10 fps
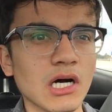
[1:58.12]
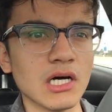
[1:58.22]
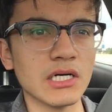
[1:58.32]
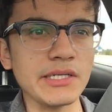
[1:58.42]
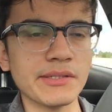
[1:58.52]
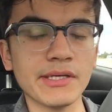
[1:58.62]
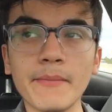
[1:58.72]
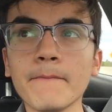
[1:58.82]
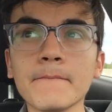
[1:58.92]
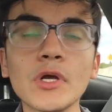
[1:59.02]
Uh, I
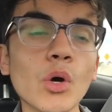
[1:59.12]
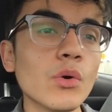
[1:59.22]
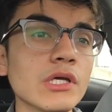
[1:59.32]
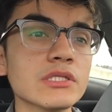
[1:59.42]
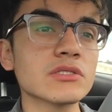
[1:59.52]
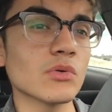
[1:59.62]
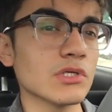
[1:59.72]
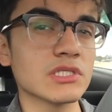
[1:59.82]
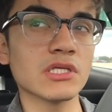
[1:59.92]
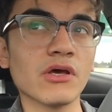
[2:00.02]
am going
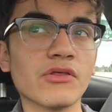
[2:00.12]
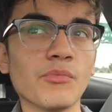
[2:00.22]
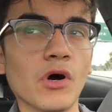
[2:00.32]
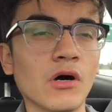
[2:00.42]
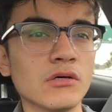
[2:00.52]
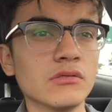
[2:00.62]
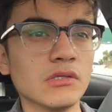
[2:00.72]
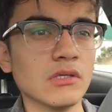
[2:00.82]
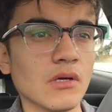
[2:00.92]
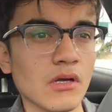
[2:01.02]
towards another mall,
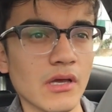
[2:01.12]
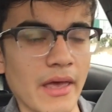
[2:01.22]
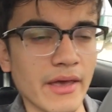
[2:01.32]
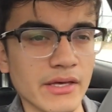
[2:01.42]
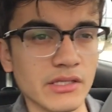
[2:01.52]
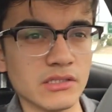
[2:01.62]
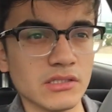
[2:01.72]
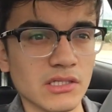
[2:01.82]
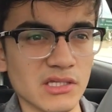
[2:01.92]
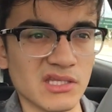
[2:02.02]

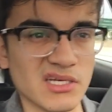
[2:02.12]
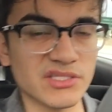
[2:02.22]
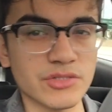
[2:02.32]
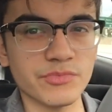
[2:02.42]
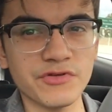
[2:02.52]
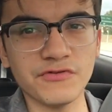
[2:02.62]
and that should be